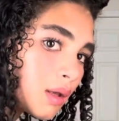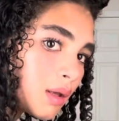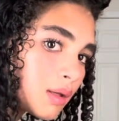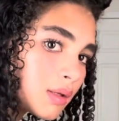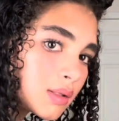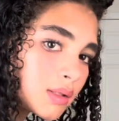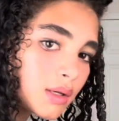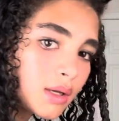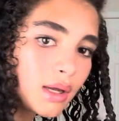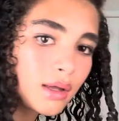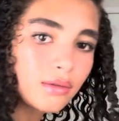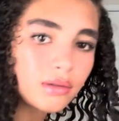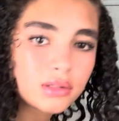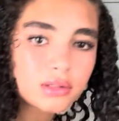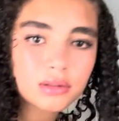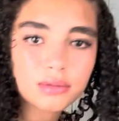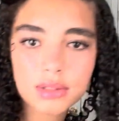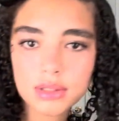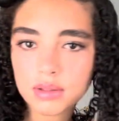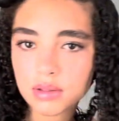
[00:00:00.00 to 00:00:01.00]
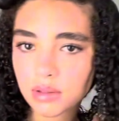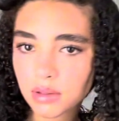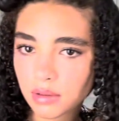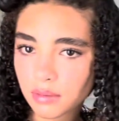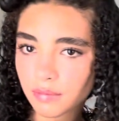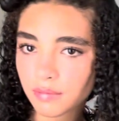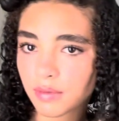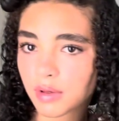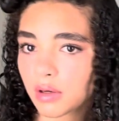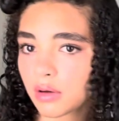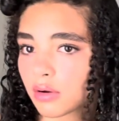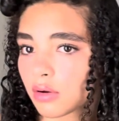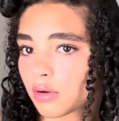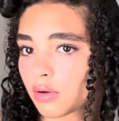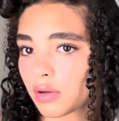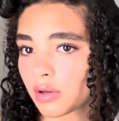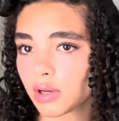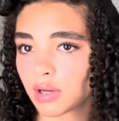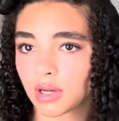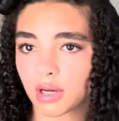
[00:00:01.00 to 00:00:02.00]
So yeah, those are ways you can finger curl
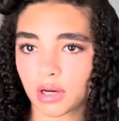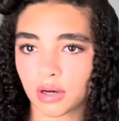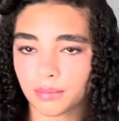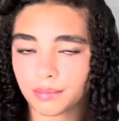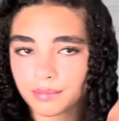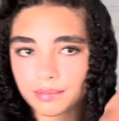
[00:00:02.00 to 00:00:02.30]
your hair.